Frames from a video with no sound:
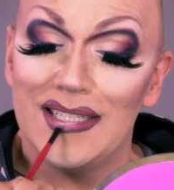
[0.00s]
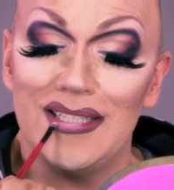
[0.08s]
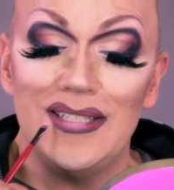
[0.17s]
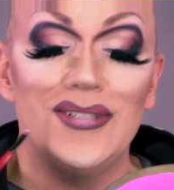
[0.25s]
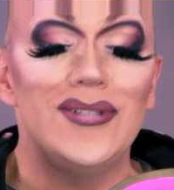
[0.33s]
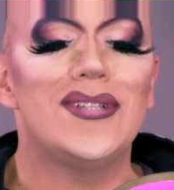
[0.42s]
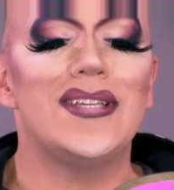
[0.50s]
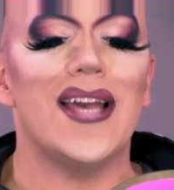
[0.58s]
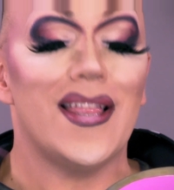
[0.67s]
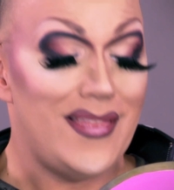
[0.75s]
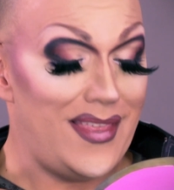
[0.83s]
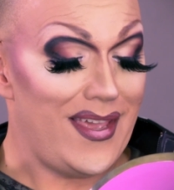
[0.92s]
you
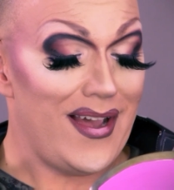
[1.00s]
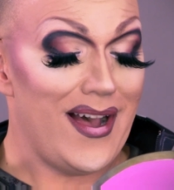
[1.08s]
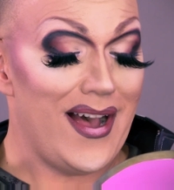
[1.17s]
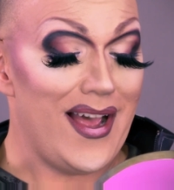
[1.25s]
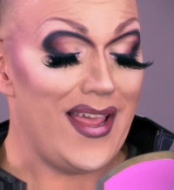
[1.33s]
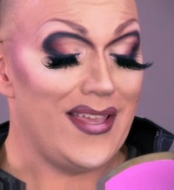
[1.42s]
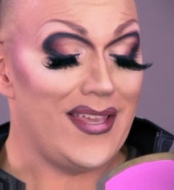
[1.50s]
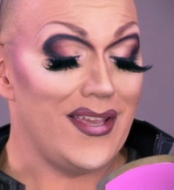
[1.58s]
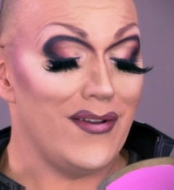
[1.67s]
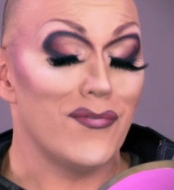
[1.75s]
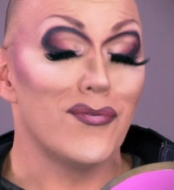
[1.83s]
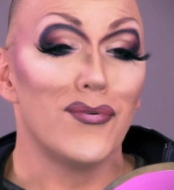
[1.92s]
get the I
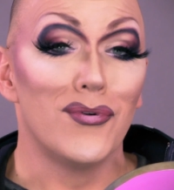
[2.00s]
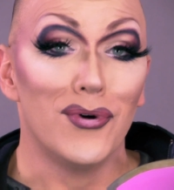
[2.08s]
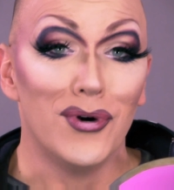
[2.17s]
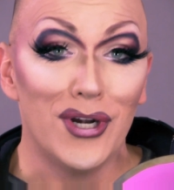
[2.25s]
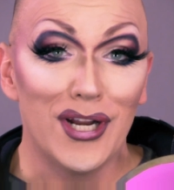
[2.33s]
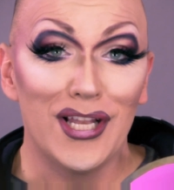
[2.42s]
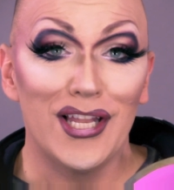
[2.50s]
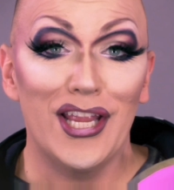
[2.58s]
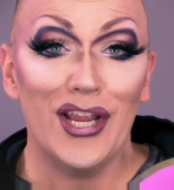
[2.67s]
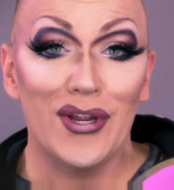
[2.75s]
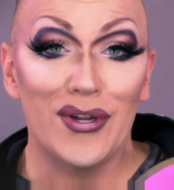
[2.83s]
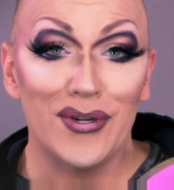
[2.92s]
give
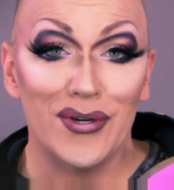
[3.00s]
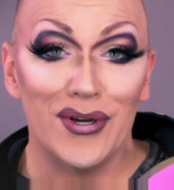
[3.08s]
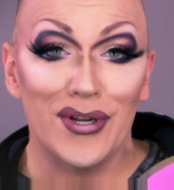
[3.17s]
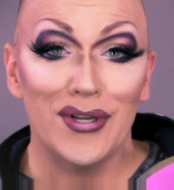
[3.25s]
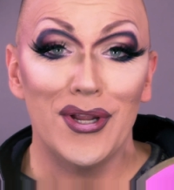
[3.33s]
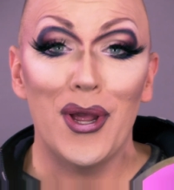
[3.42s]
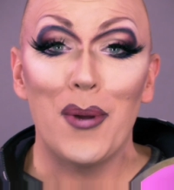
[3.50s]
really good